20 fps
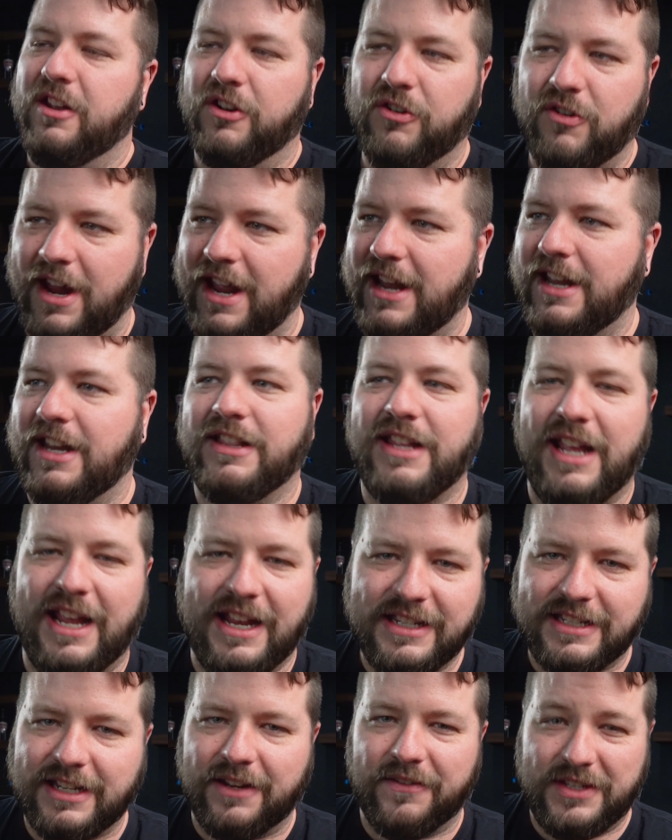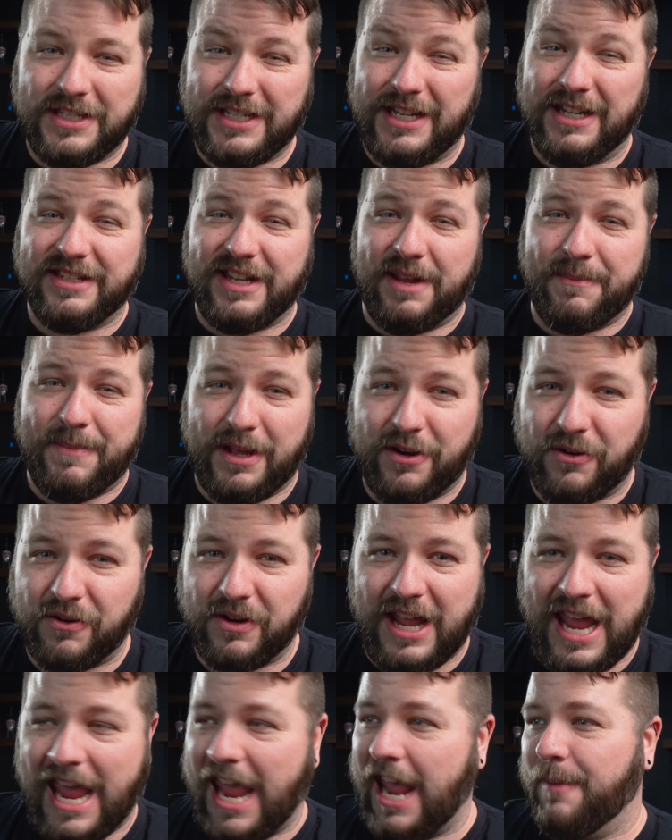Granted, the A7C is a better
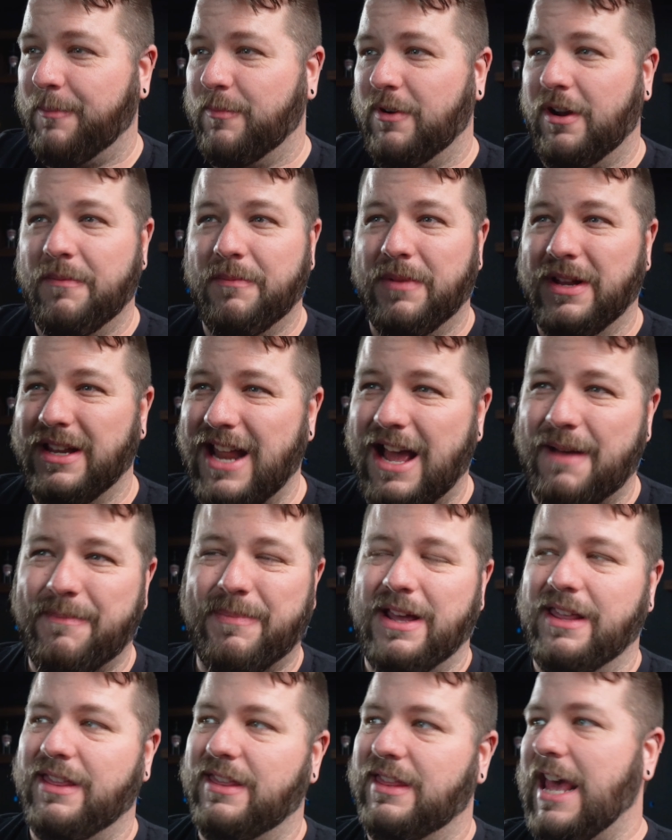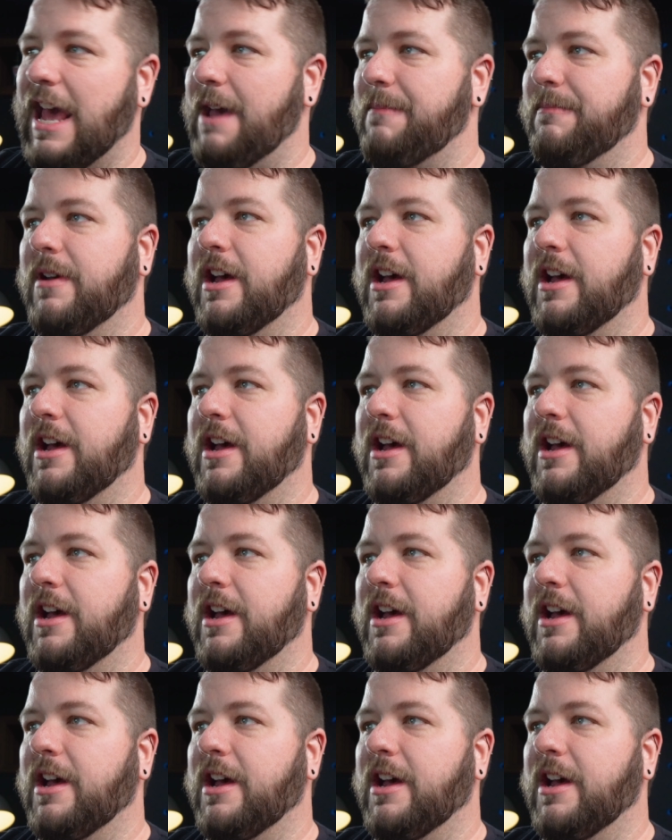camera, but not by that